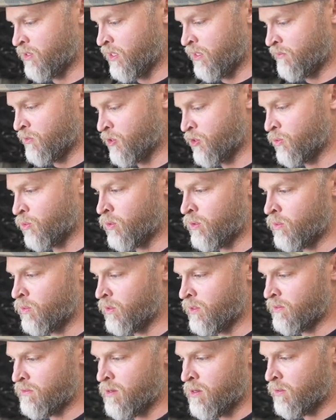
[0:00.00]
They have a short
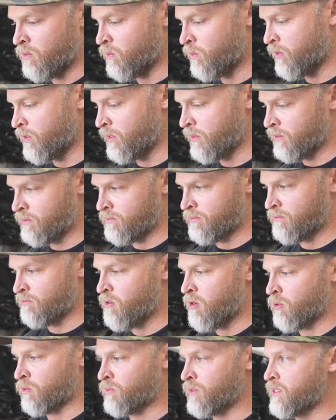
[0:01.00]
one, long one,
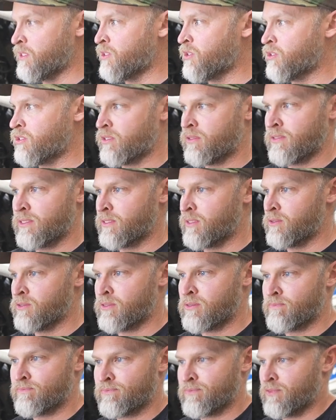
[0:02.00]
long reach, you know,
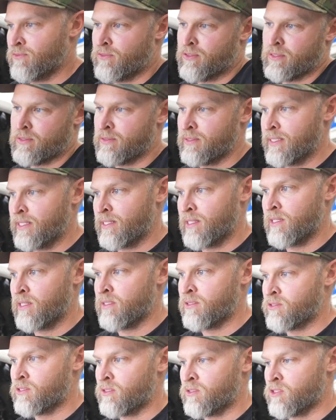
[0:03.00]
it's for getting
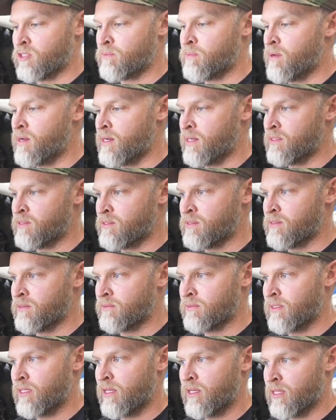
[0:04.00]
into certain spots
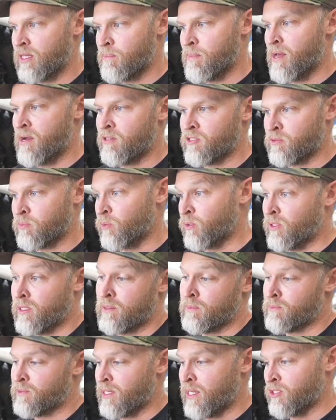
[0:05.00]
and the balance point,
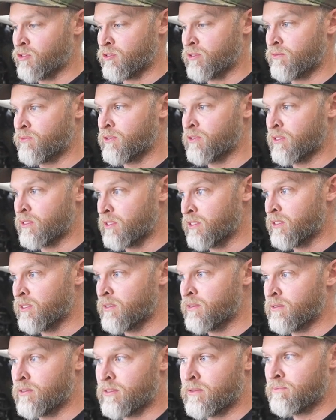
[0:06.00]
of them's actually really good
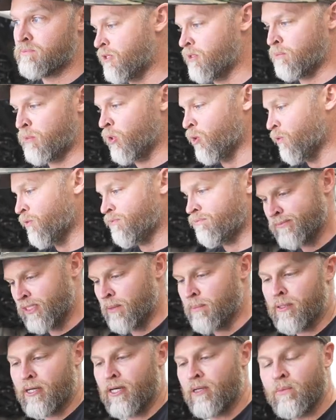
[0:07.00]
and they're they're both
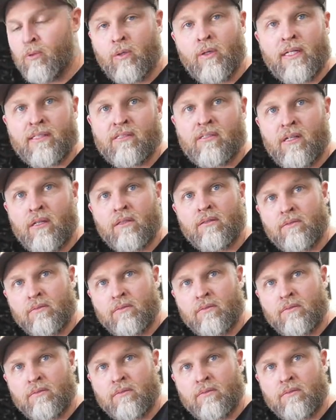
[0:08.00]
comparable i'd say